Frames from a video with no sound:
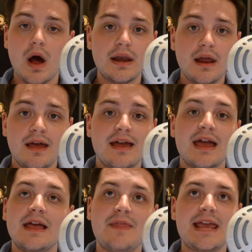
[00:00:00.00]
One,
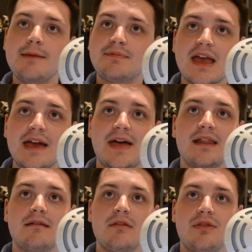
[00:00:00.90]
they keep
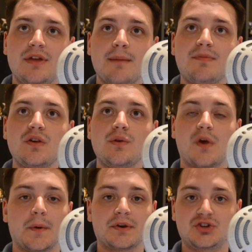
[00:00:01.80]
saying that the
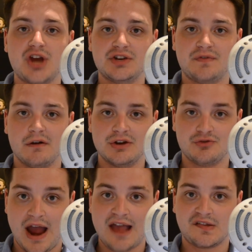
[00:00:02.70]
MCU is going to change
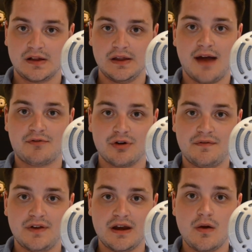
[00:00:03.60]
very drastically
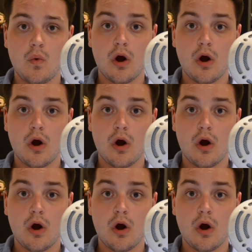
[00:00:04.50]
after Infinity